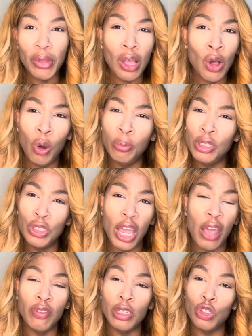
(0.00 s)
I hope that you're
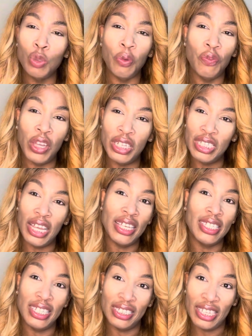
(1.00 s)
having a super
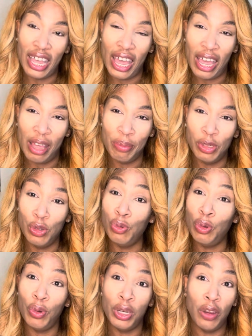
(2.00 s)
fantastic time
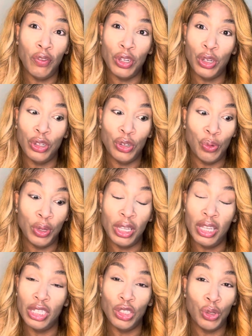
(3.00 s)
doing whatever you're doing
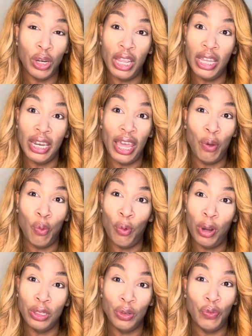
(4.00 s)
and that you're in a
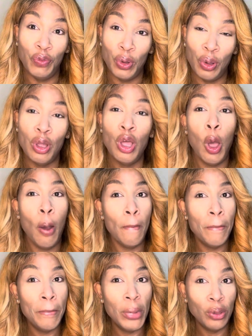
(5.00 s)
wonderful
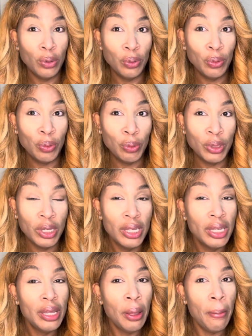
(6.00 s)
mood.
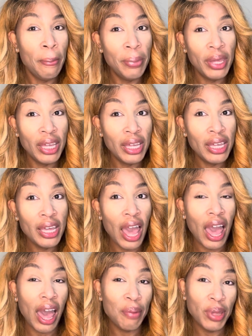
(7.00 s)
Me,
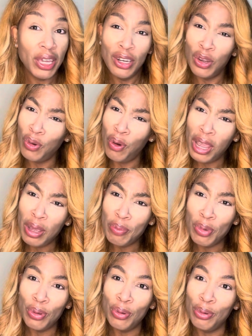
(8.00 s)
I'm in a great
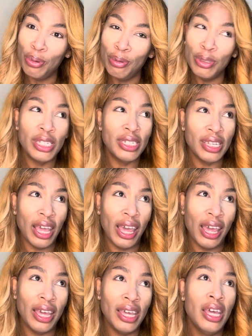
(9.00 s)
mood
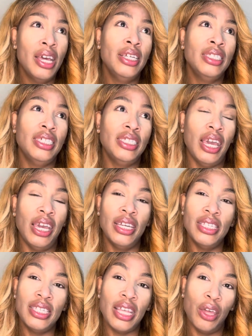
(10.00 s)
today. Today
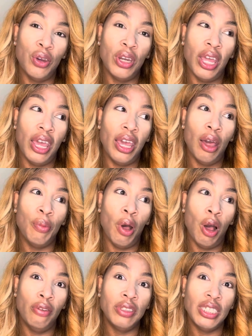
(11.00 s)
is Saturday. I'm
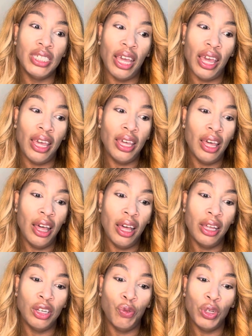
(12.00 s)
off today.
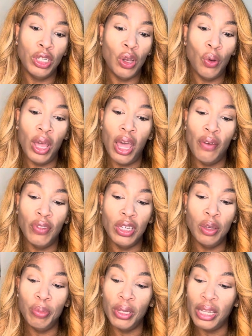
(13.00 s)
I really don't have
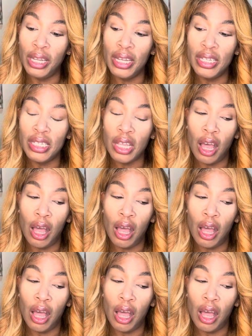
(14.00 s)
any plans.